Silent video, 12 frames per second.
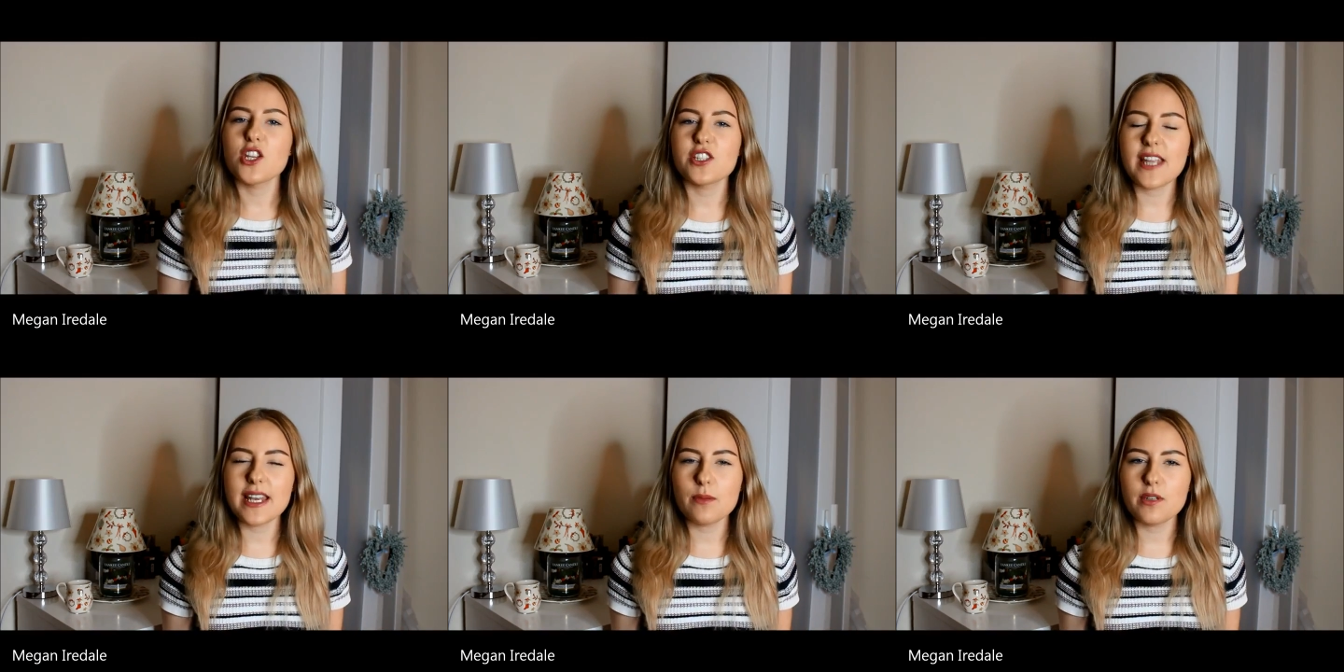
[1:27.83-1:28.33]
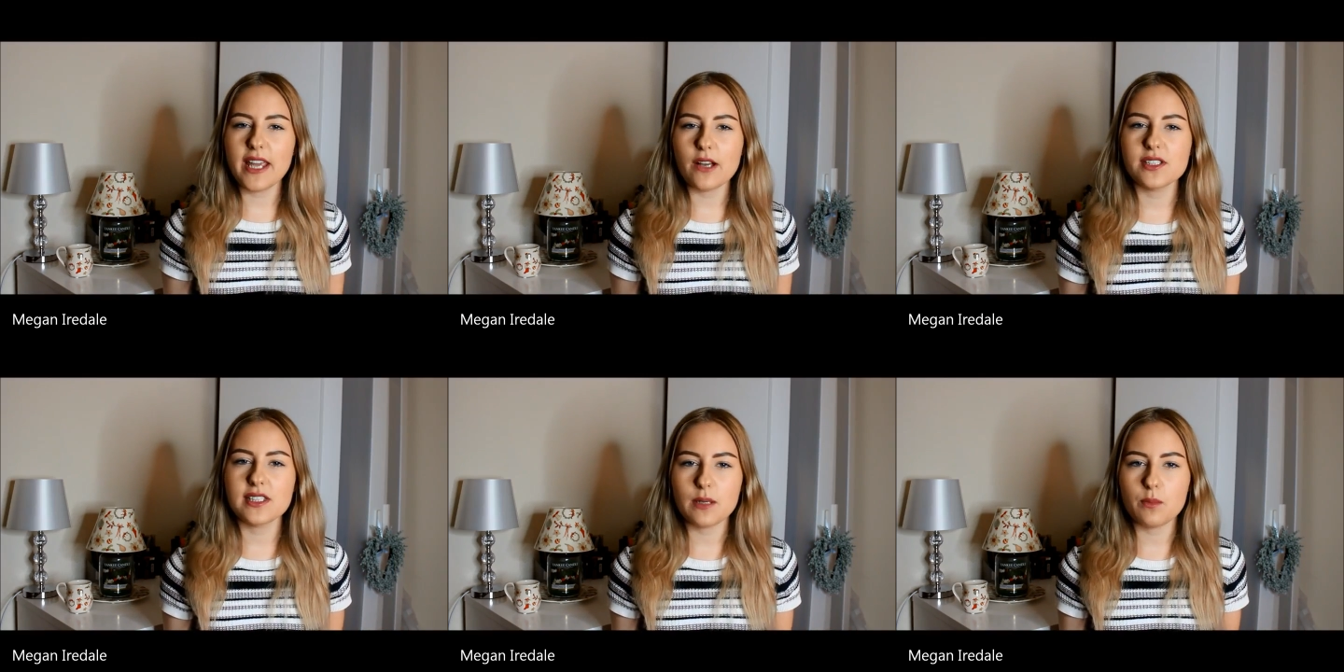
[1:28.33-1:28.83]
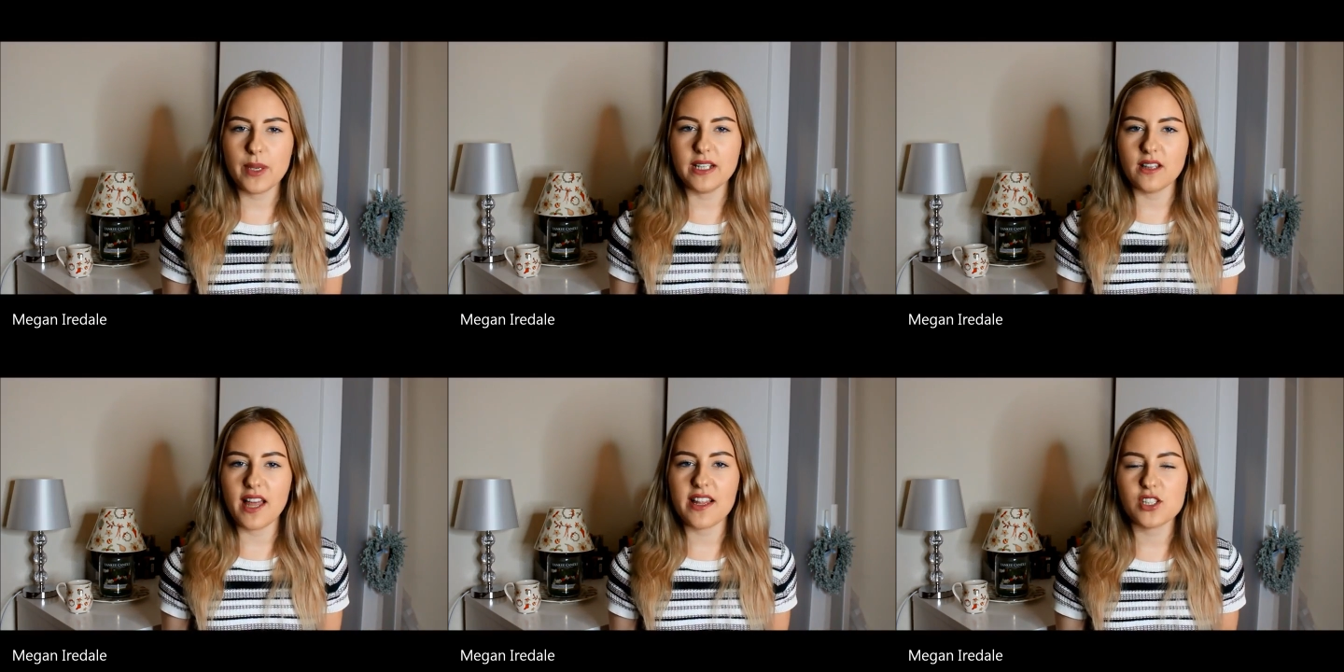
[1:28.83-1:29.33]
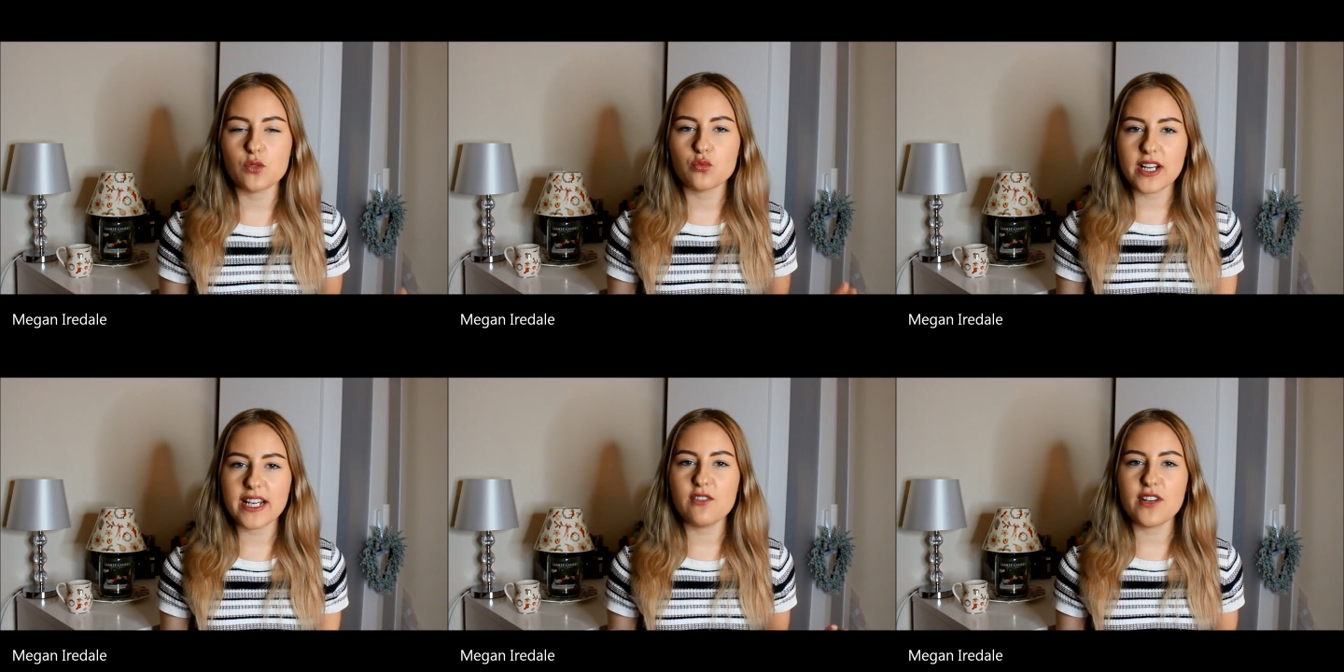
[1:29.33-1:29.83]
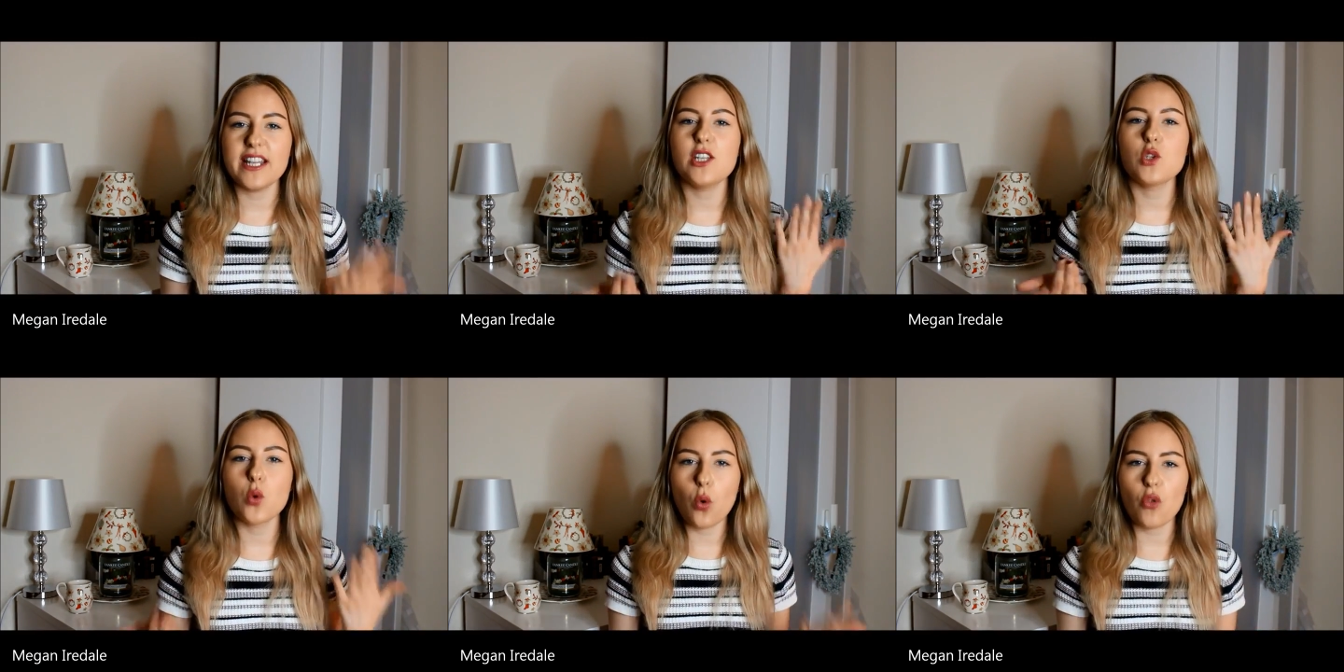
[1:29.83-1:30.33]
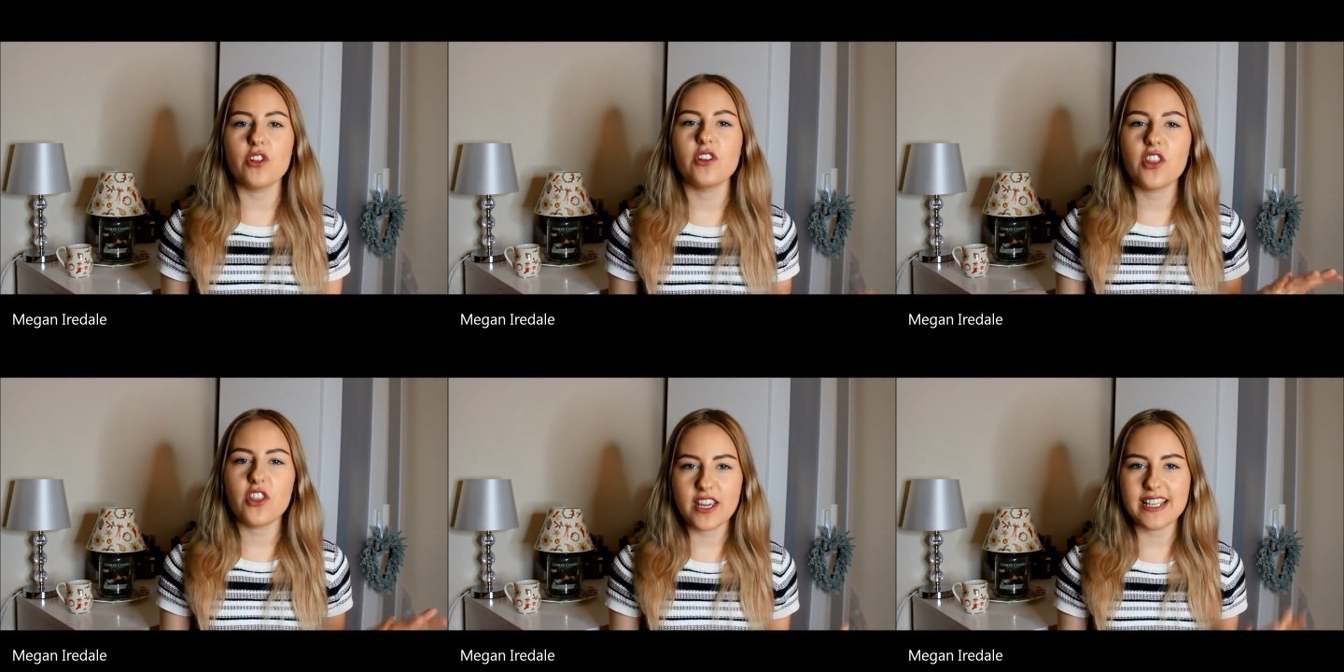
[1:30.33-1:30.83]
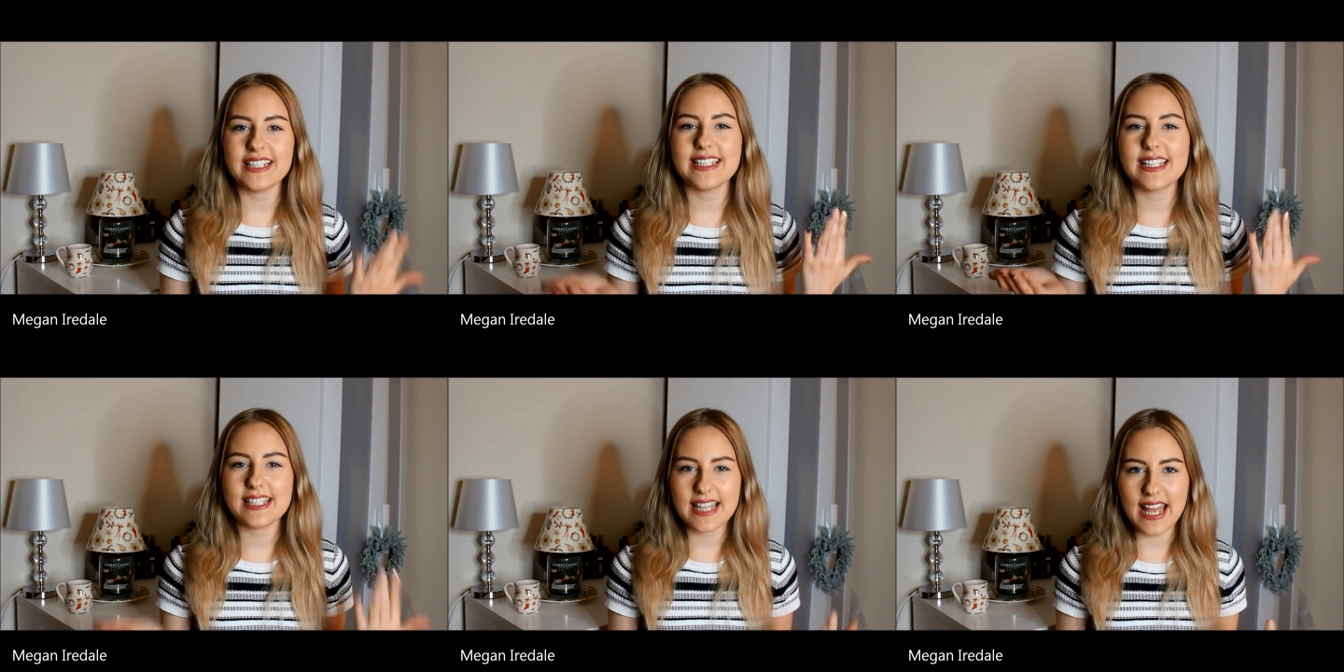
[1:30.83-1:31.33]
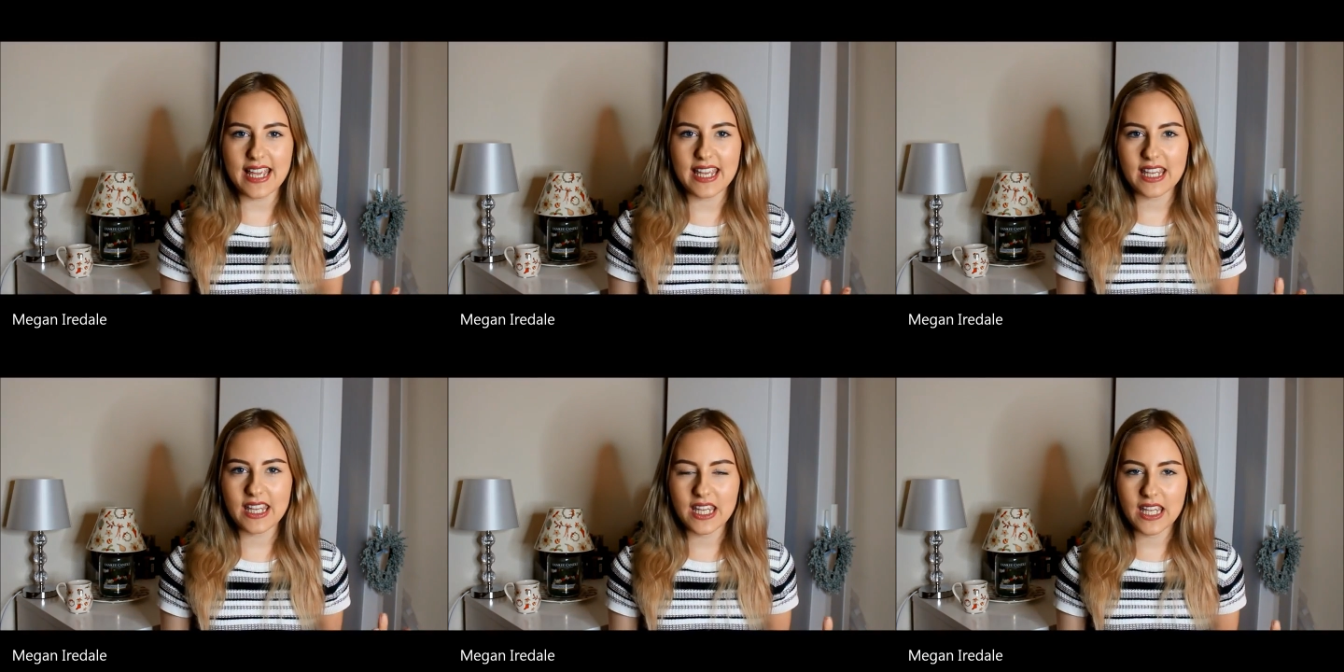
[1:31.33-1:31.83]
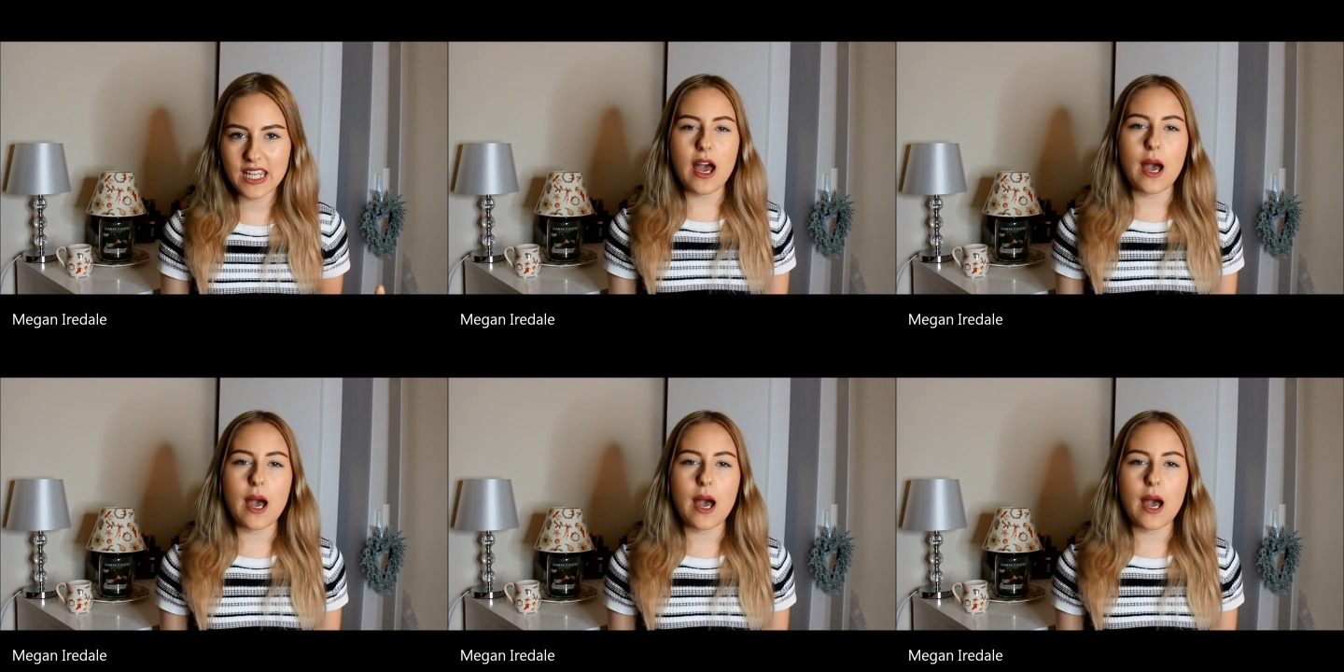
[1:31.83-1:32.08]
Does anybody else say big light? That's a really northern thing to say.